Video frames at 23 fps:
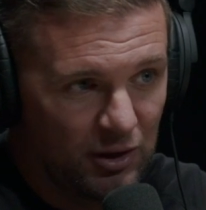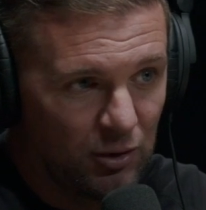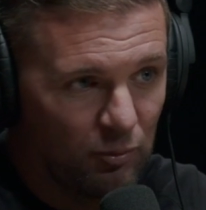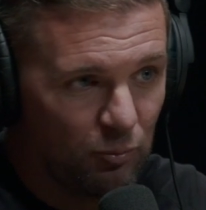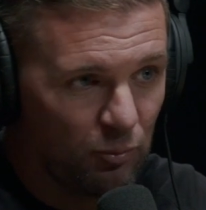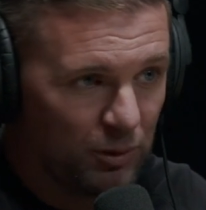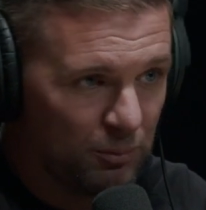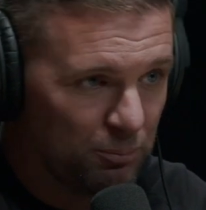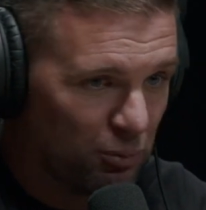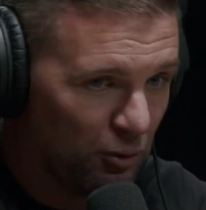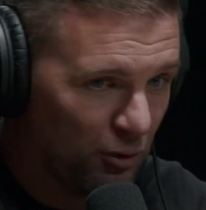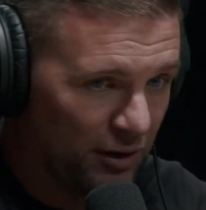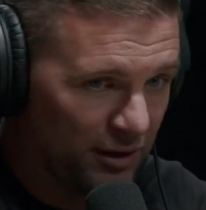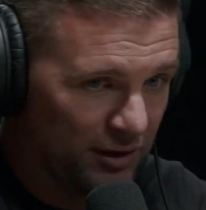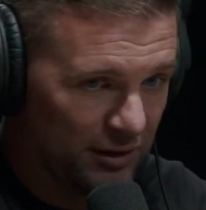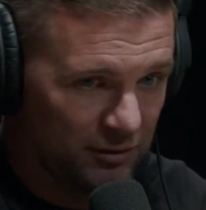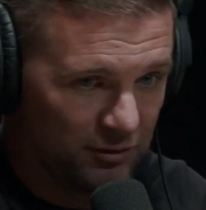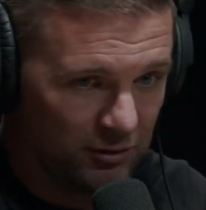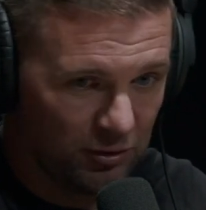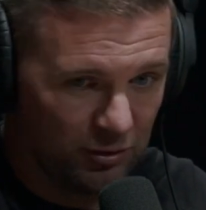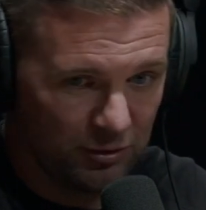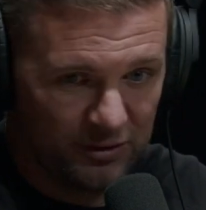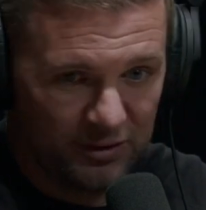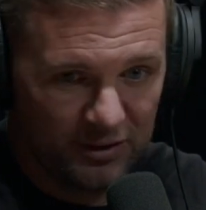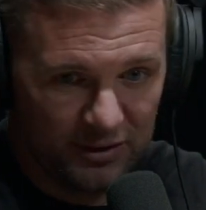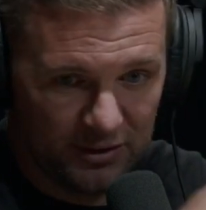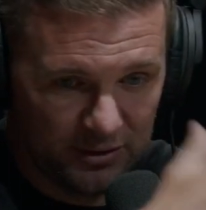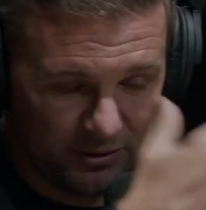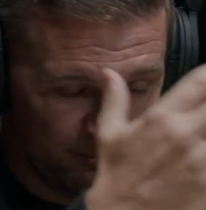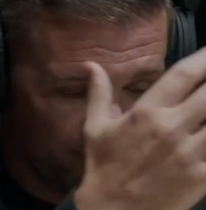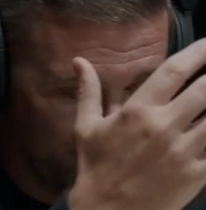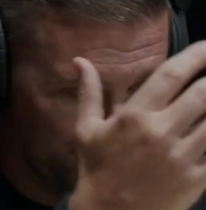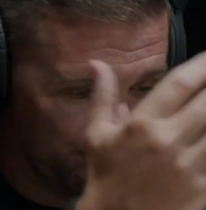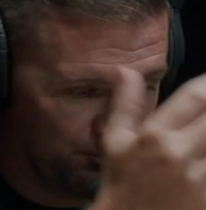we prayed. You did,
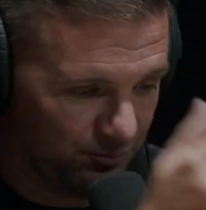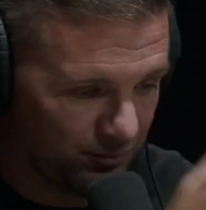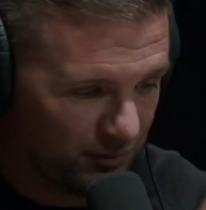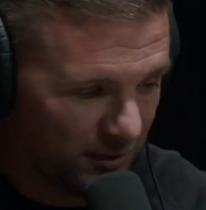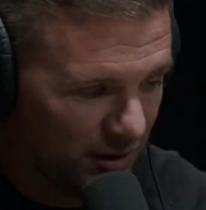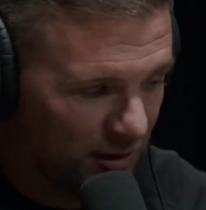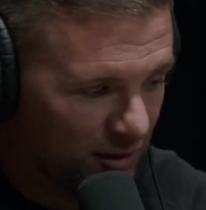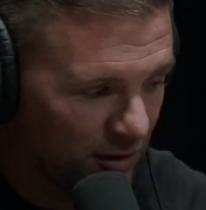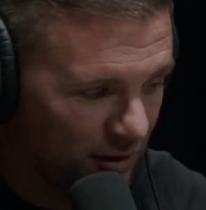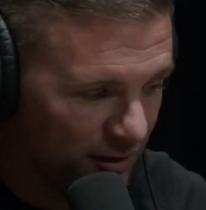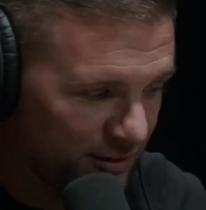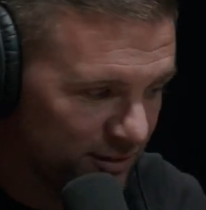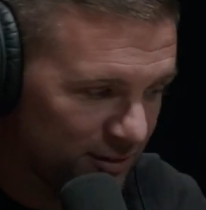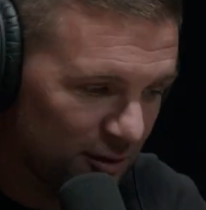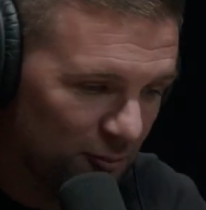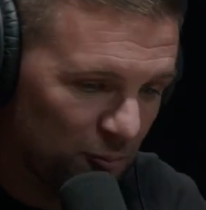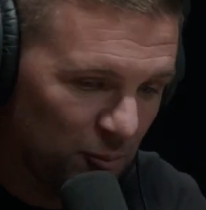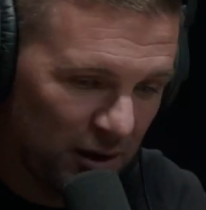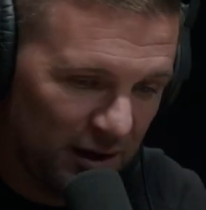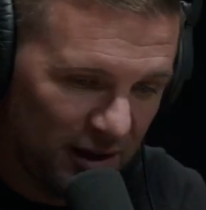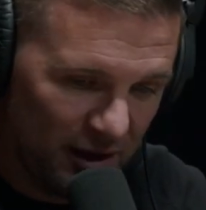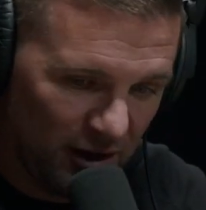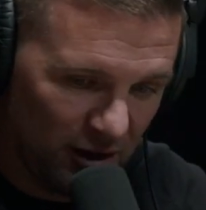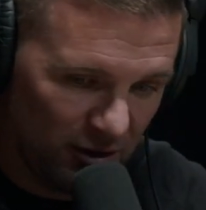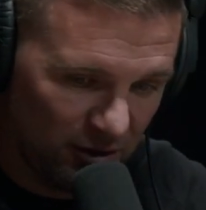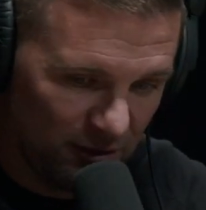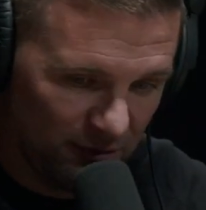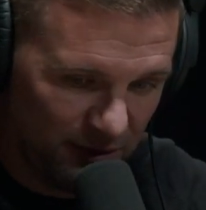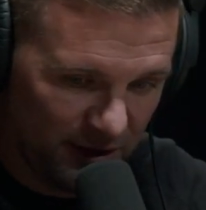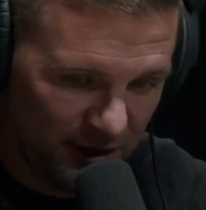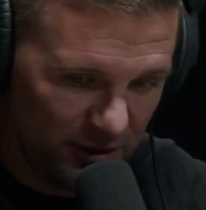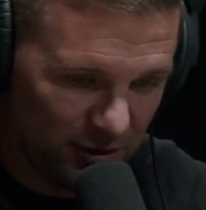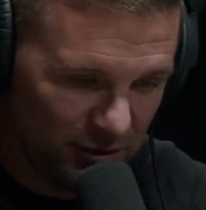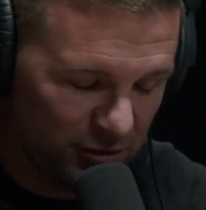you know, 10 minute
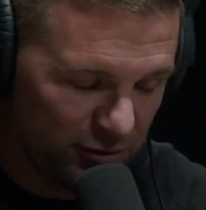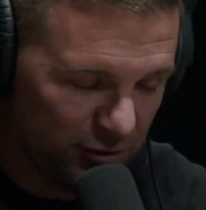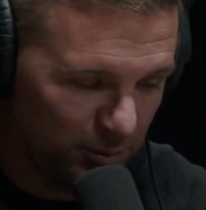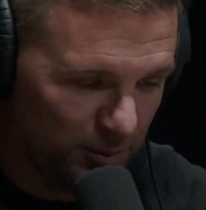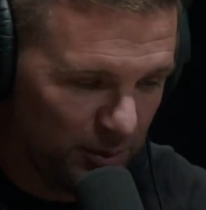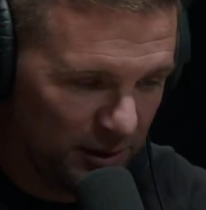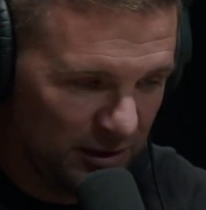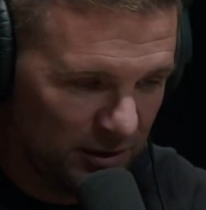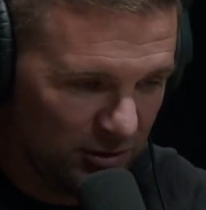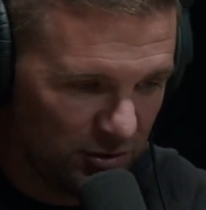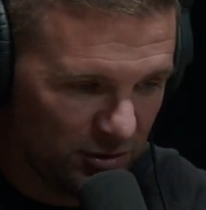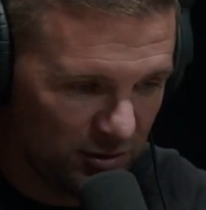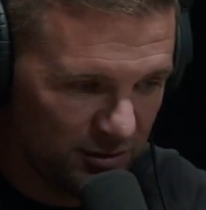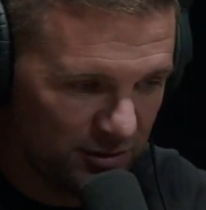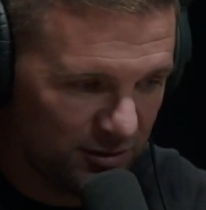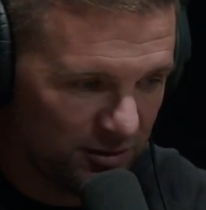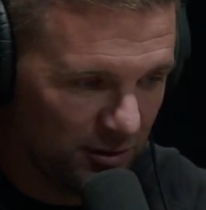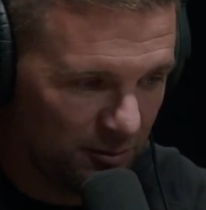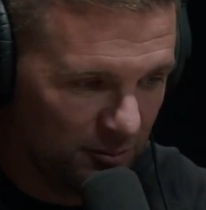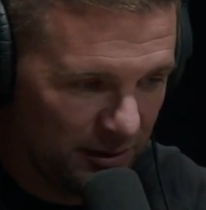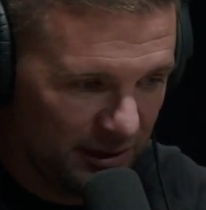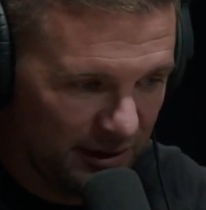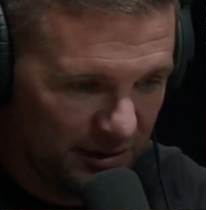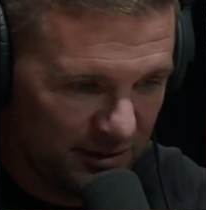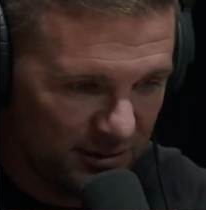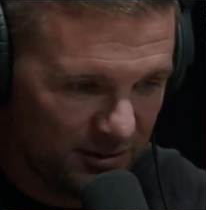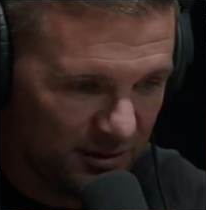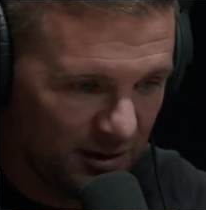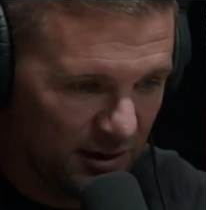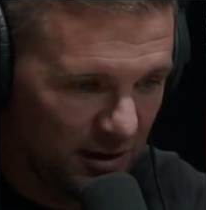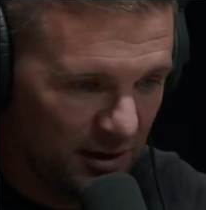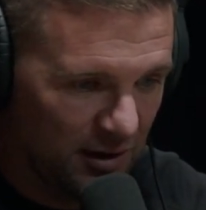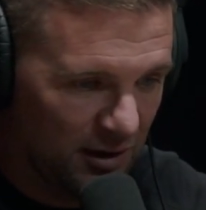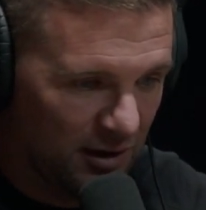elevator speech on some of this.
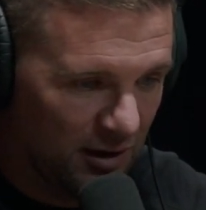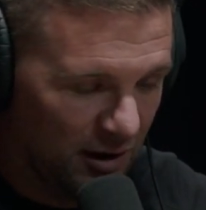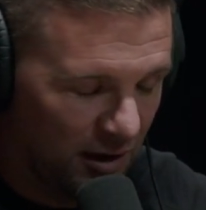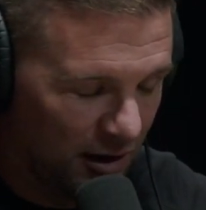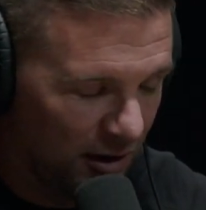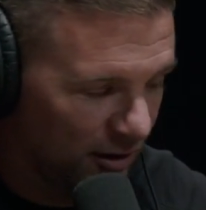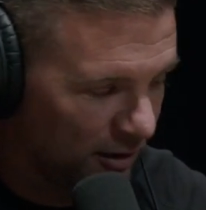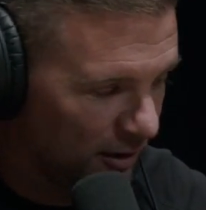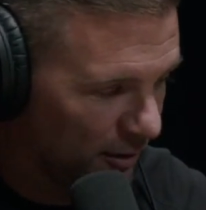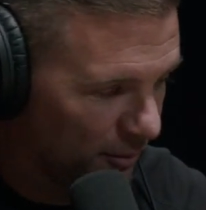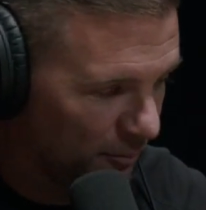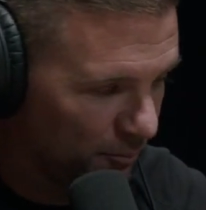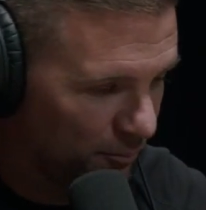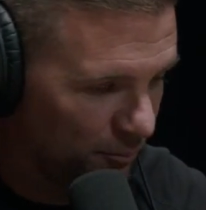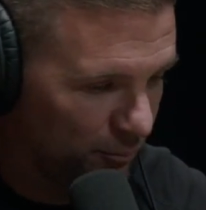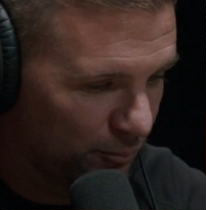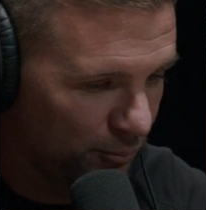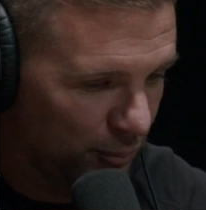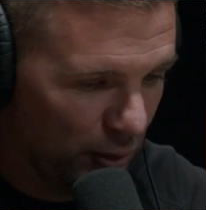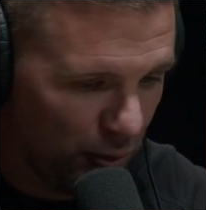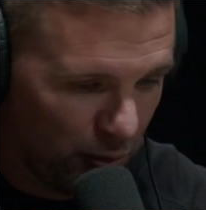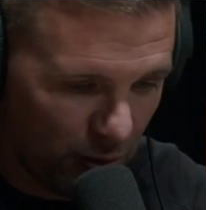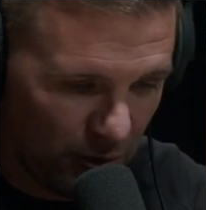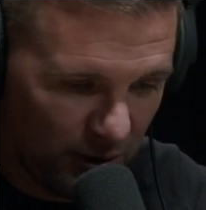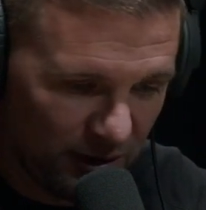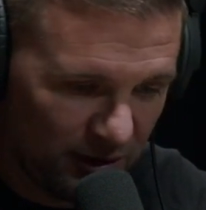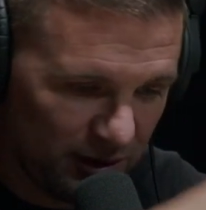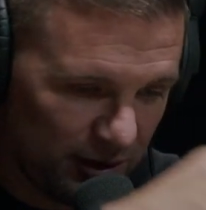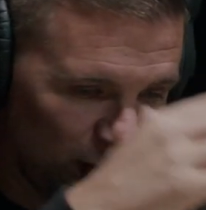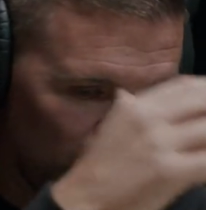Um, but really,